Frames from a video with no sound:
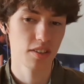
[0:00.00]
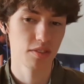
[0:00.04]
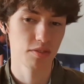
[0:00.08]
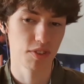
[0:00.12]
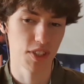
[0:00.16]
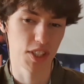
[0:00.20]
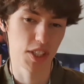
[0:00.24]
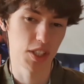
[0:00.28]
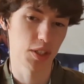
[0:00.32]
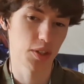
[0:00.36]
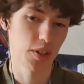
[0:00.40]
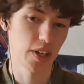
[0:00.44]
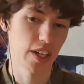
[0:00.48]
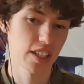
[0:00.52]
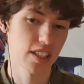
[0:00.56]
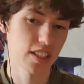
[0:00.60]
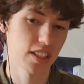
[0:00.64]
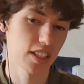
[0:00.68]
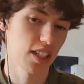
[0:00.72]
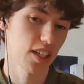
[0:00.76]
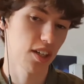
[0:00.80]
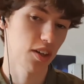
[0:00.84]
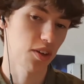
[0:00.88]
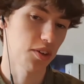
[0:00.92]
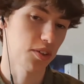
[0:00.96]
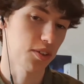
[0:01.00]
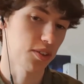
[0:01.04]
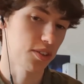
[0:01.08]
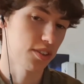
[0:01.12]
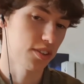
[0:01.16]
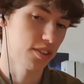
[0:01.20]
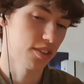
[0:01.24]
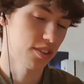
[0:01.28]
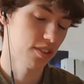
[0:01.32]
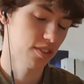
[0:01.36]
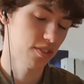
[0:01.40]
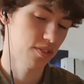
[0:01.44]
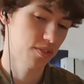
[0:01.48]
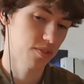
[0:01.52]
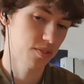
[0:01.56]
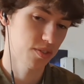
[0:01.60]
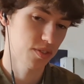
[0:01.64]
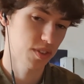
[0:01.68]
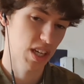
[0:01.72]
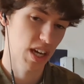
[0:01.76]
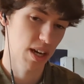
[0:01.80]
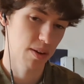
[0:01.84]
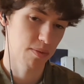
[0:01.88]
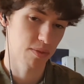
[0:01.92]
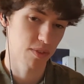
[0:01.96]
video essay on
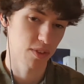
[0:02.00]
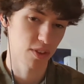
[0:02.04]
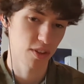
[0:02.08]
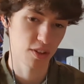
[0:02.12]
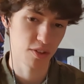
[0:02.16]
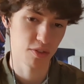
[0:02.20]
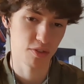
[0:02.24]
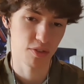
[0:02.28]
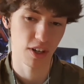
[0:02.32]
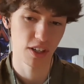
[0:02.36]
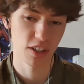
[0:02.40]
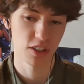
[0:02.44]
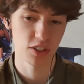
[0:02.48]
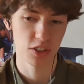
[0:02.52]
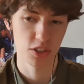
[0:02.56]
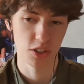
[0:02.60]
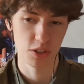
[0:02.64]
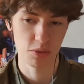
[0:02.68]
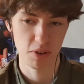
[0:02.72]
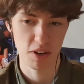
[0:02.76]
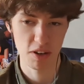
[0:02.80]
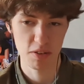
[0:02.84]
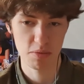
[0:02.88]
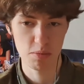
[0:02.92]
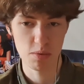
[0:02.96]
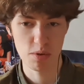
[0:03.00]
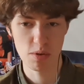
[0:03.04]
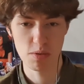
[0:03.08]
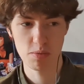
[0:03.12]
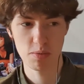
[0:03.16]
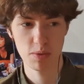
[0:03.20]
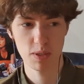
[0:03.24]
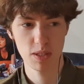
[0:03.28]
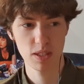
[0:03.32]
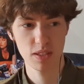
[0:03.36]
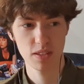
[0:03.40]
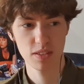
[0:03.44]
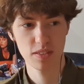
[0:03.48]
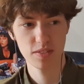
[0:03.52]
the French New Wave movement.